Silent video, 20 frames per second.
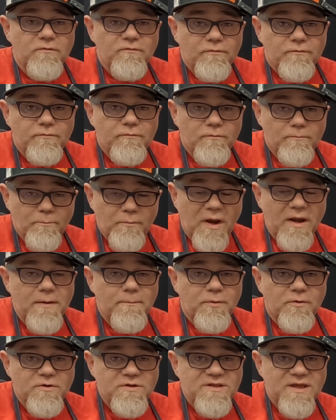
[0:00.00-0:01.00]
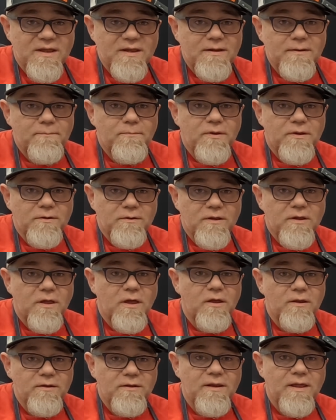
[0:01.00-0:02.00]
of paper tape and
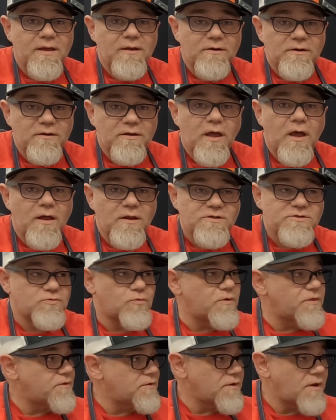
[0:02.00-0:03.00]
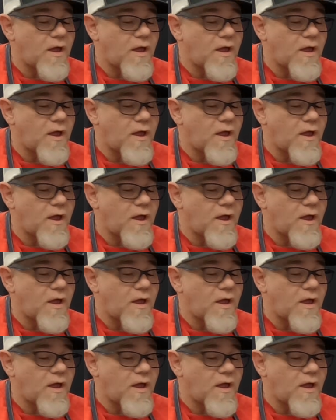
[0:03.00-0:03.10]
cutting out a notch with a